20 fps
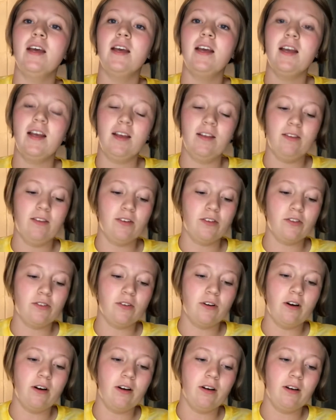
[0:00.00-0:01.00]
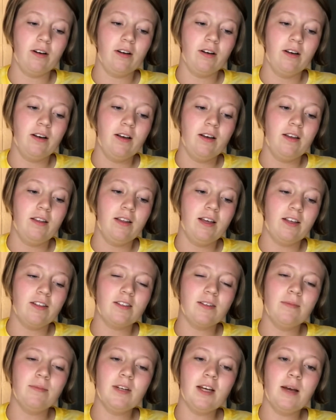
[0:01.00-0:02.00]
in this song that
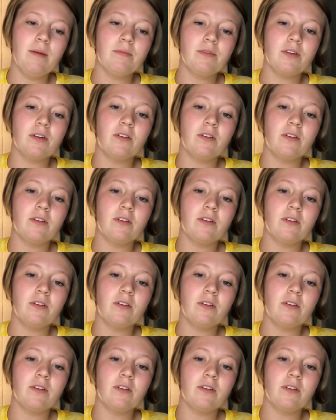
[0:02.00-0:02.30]
sometimes